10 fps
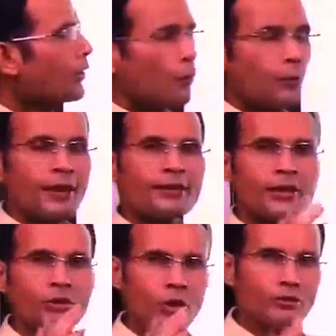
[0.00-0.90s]
when I
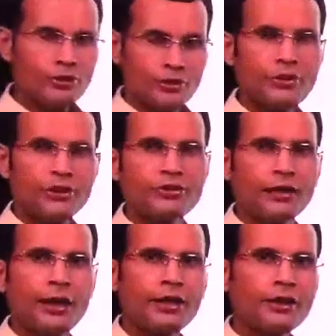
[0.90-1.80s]
say concentration
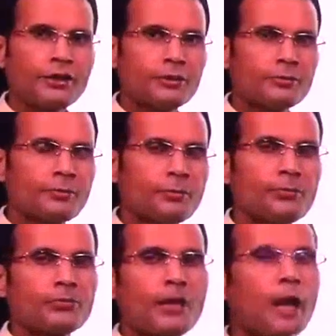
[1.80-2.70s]
gradient,
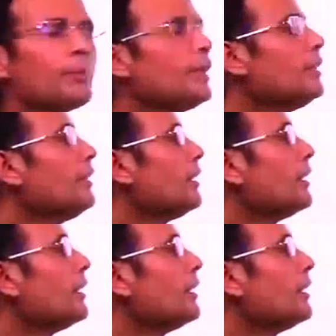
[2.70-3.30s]
I mean